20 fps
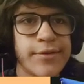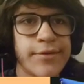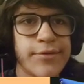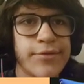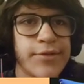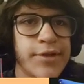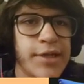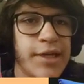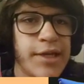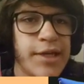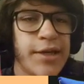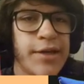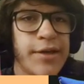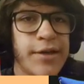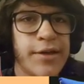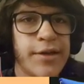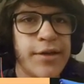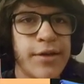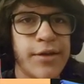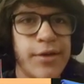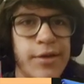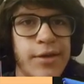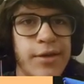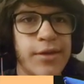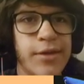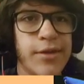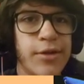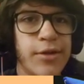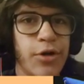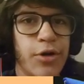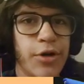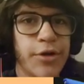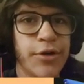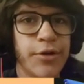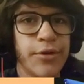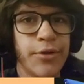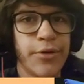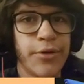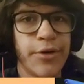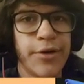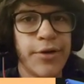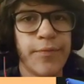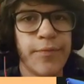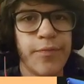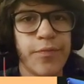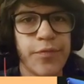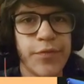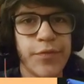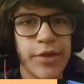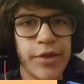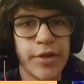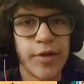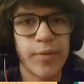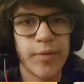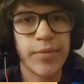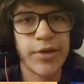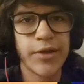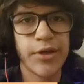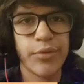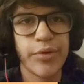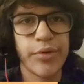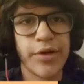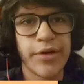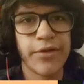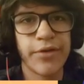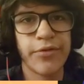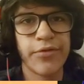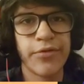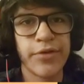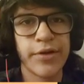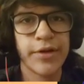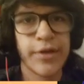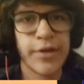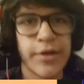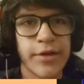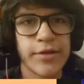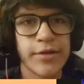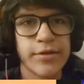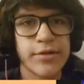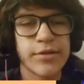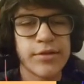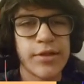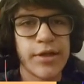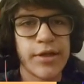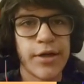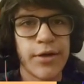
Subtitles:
the king, the Darker Lord, and then in B we have the